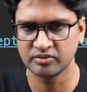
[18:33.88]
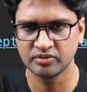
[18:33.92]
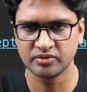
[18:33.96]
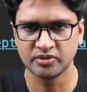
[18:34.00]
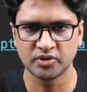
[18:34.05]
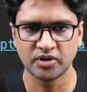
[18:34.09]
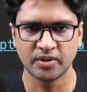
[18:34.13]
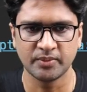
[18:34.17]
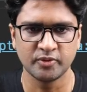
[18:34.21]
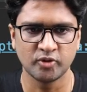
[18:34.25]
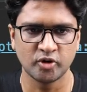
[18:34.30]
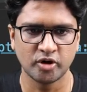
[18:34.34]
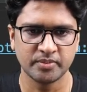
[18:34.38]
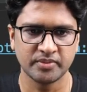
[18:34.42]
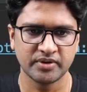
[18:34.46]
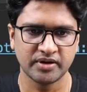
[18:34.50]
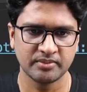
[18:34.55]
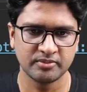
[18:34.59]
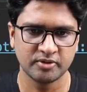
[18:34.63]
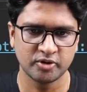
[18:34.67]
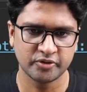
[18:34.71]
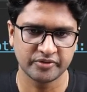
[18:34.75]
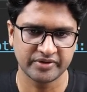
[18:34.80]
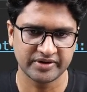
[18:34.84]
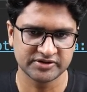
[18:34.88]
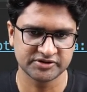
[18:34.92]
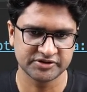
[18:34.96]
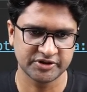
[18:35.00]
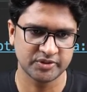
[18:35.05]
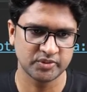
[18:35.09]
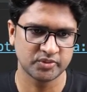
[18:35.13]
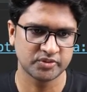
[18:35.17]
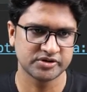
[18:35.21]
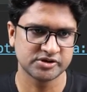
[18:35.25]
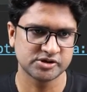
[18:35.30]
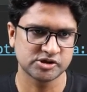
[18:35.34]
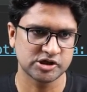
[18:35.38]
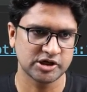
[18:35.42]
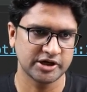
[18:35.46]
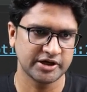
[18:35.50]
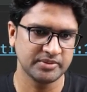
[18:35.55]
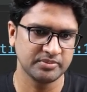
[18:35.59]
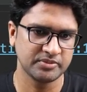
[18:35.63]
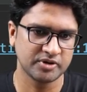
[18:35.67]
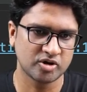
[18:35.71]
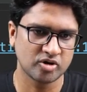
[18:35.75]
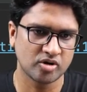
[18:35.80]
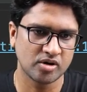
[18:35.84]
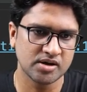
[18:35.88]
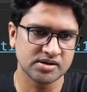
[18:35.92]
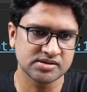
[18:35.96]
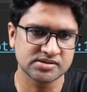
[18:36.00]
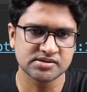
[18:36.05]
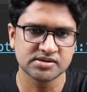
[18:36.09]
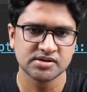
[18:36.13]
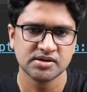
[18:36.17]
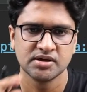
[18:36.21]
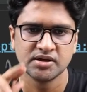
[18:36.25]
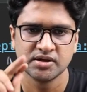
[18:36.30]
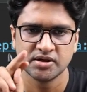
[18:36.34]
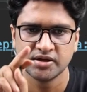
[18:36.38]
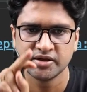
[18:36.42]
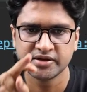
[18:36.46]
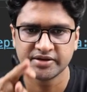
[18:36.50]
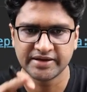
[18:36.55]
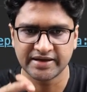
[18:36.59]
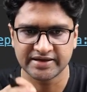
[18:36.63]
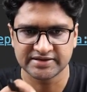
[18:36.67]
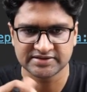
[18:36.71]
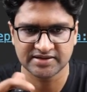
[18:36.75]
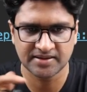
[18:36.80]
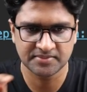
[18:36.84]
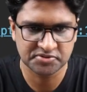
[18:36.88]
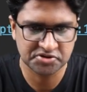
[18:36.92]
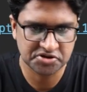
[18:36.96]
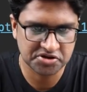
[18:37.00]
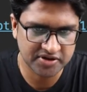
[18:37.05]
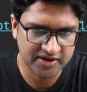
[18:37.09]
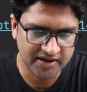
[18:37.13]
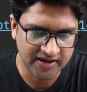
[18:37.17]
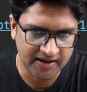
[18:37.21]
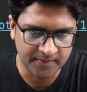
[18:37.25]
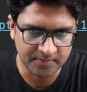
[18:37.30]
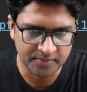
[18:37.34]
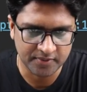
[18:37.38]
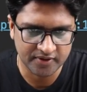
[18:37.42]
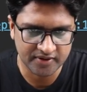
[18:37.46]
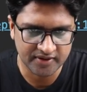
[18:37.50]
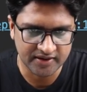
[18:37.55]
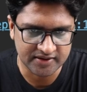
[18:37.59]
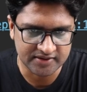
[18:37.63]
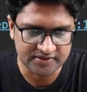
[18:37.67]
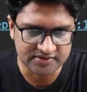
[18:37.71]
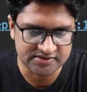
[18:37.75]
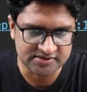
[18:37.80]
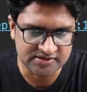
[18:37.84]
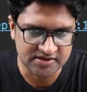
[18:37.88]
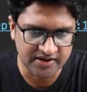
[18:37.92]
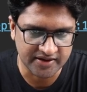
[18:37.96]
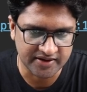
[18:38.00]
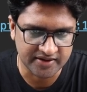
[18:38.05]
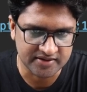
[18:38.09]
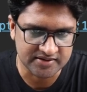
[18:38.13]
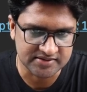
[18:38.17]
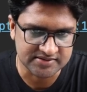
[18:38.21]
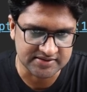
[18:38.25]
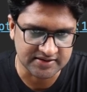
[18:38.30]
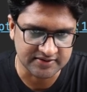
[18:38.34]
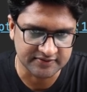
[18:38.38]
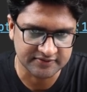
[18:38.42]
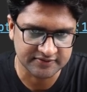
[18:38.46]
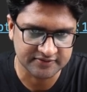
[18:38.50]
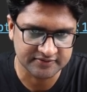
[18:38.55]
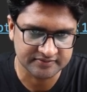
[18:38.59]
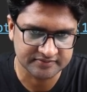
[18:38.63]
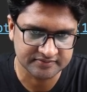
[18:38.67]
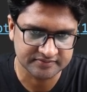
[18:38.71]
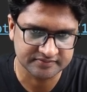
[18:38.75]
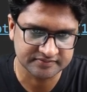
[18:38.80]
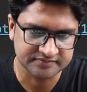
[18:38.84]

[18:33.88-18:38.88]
You have not been able to execute this line because the exception happened at this line itself.